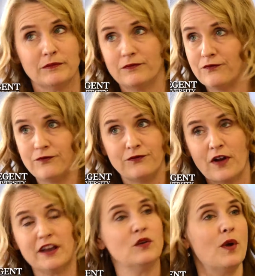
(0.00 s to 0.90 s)

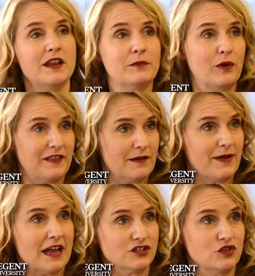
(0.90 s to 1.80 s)
find a way to bring that
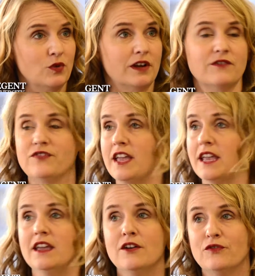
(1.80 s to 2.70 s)
passion to work, if
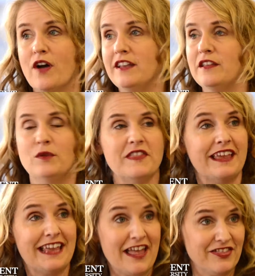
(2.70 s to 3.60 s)
they find that when
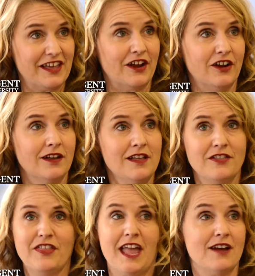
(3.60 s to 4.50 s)
they get there,
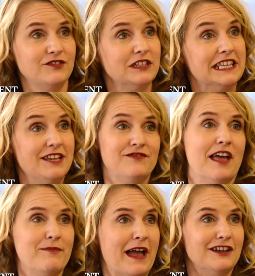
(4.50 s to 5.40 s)
they have to leave
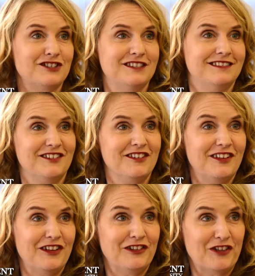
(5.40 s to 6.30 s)
that passion
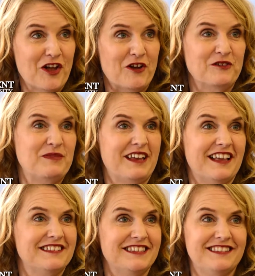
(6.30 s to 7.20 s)
alone because